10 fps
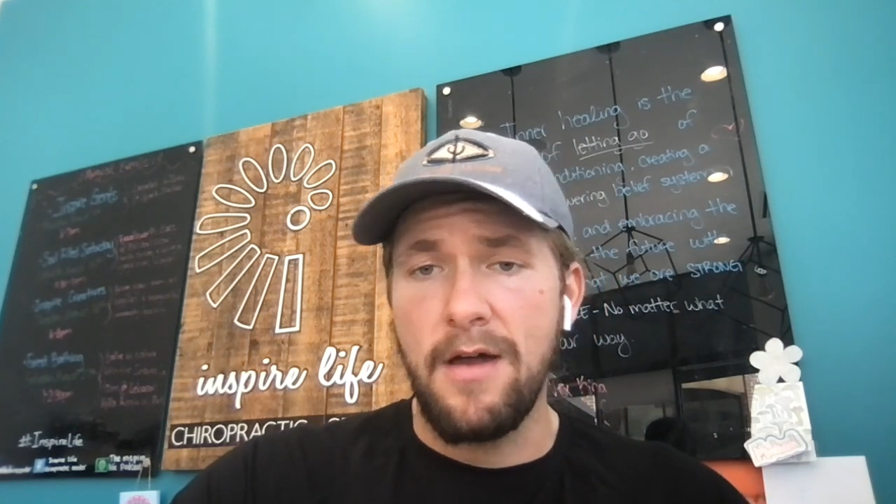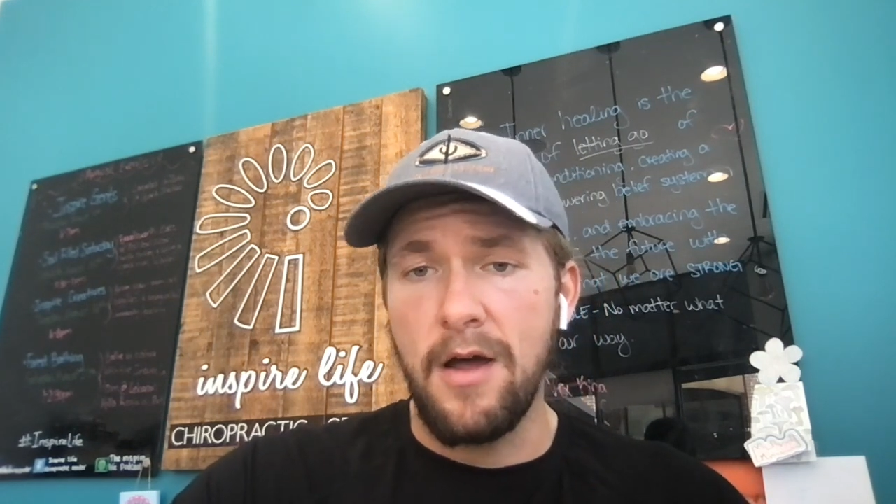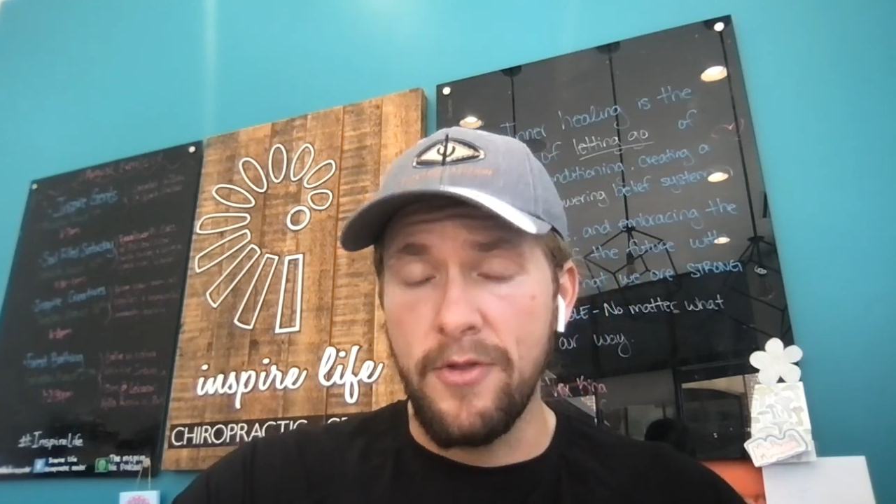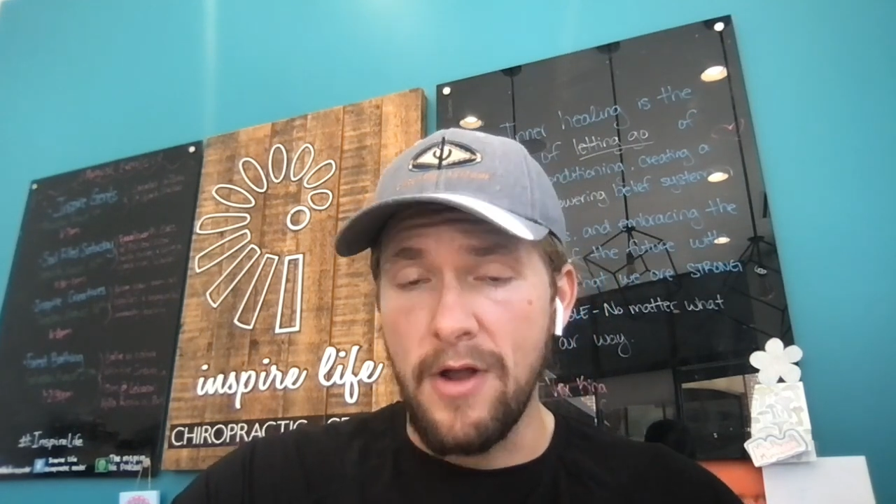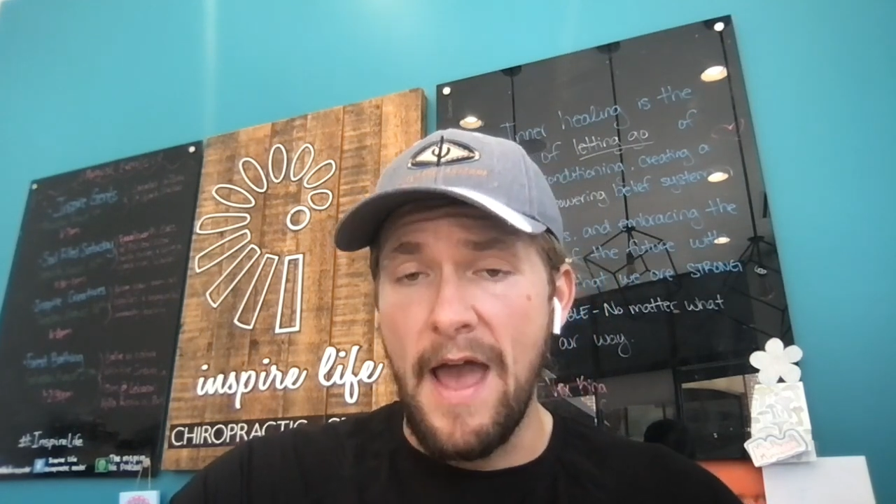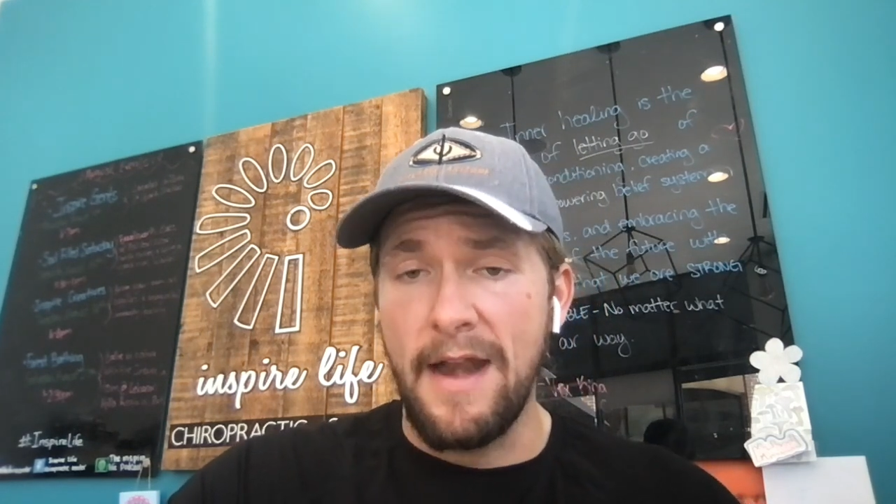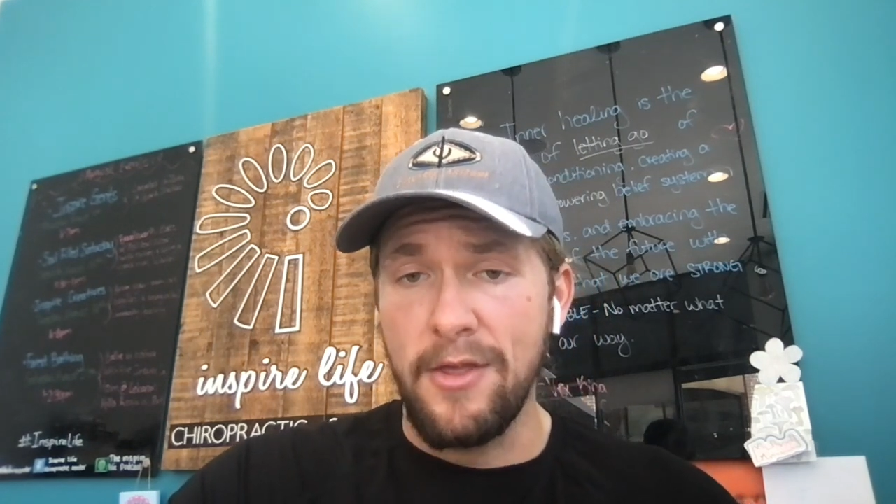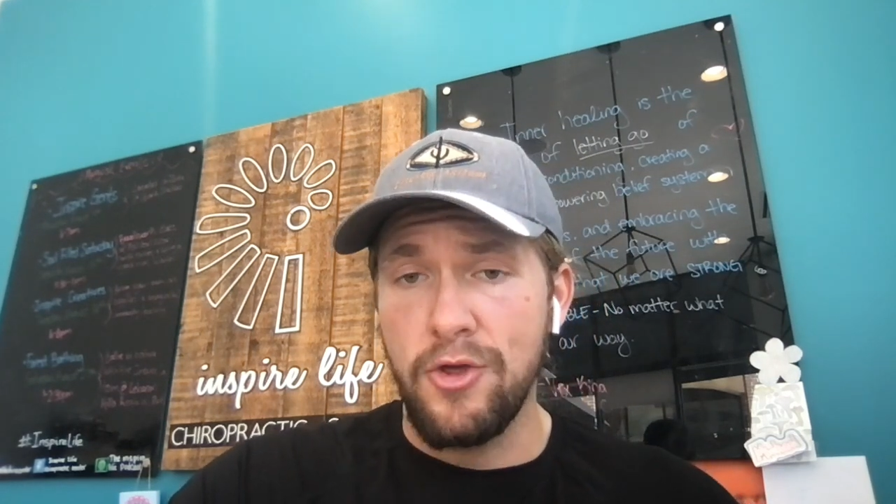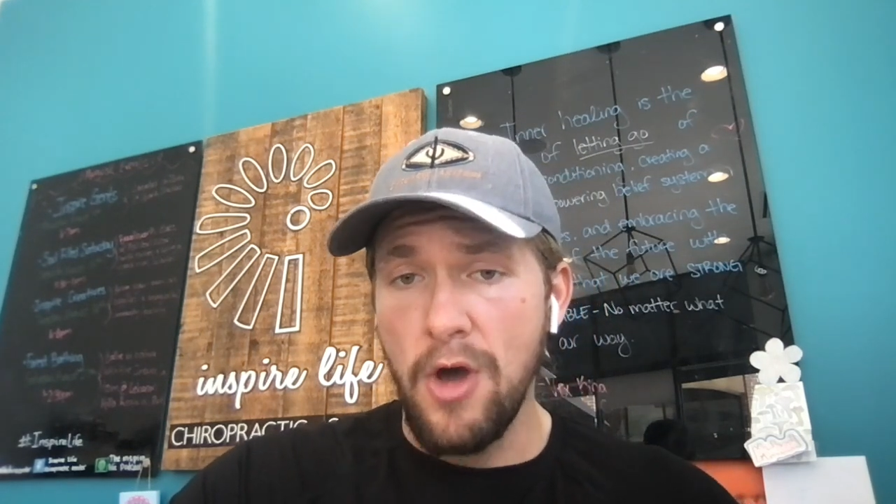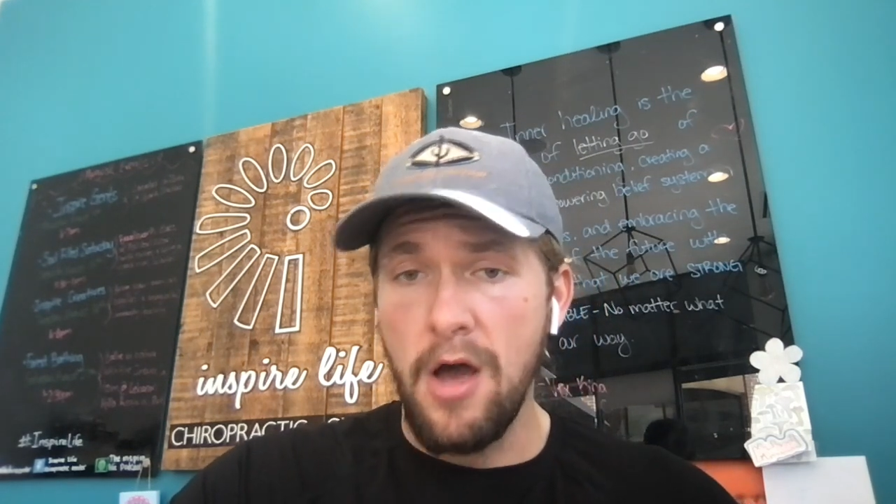other added
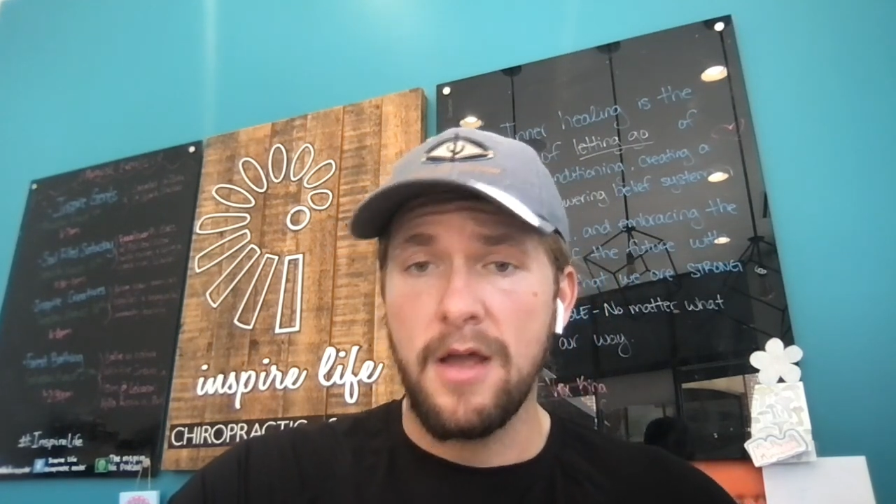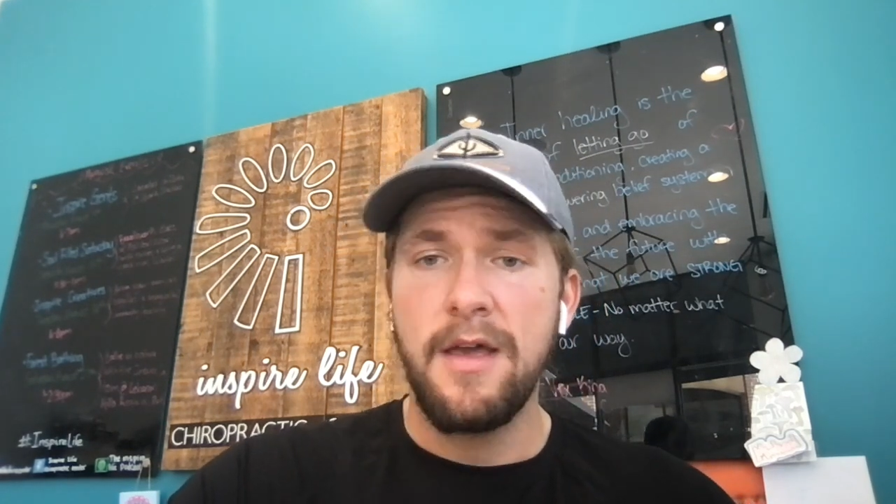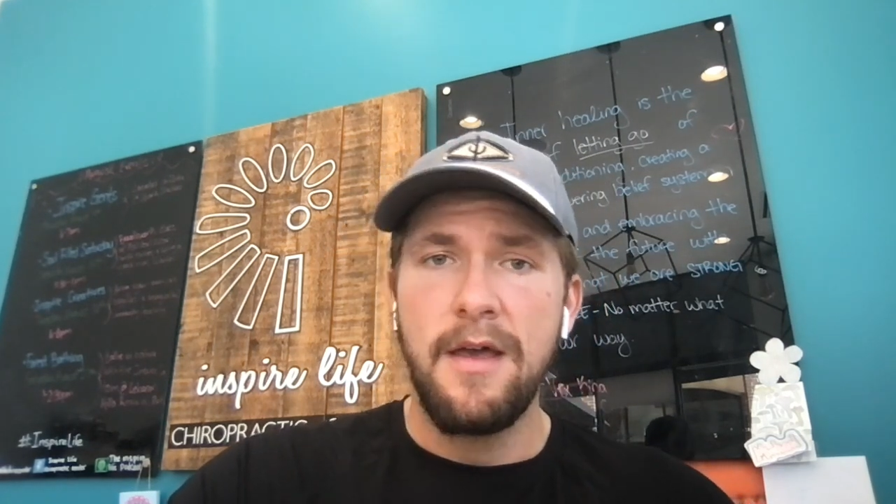junk